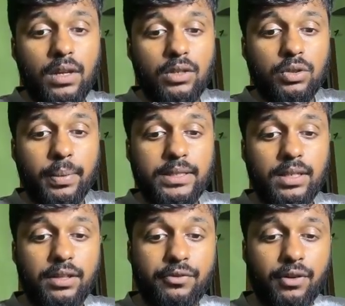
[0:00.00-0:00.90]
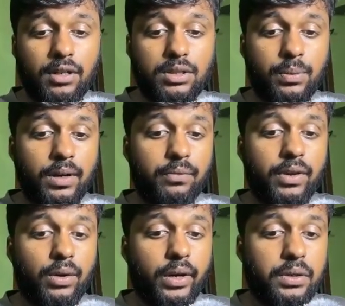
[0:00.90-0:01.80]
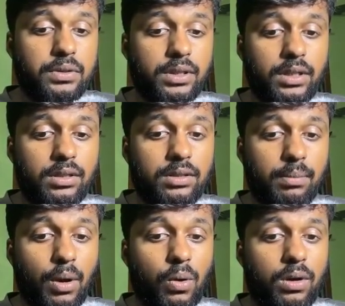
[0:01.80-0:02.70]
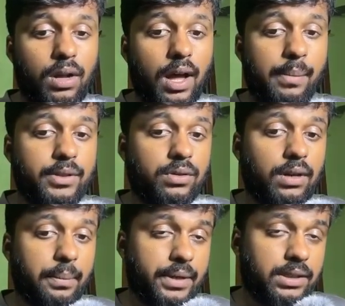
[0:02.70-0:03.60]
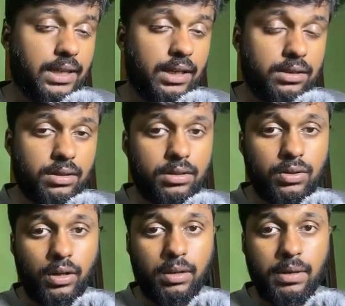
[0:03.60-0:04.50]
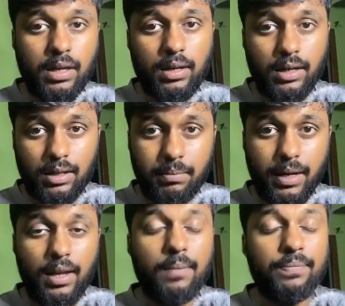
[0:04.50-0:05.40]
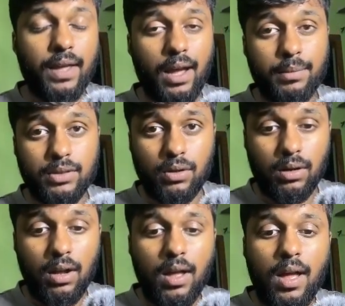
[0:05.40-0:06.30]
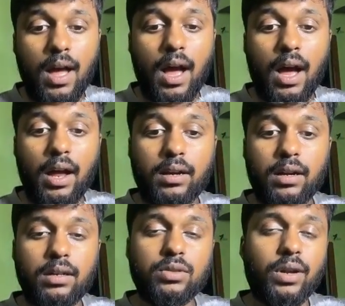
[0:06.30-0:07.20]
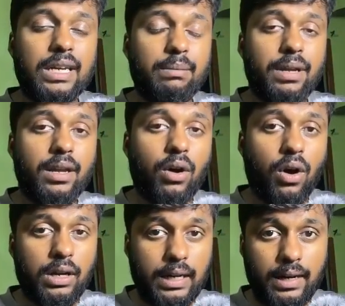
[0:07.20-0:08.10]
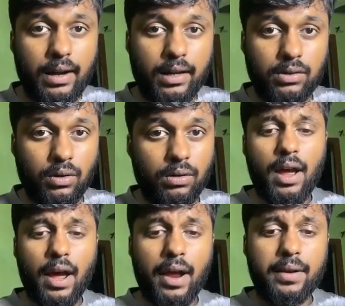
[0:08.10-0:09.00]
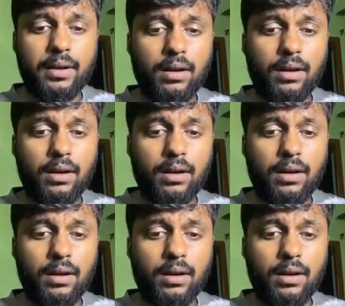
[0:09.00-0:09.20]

So basically the first one we are going to see is about Amazon ML Challenge. It is going to be conducted by Amazon. And it is going to be an online hackathon. And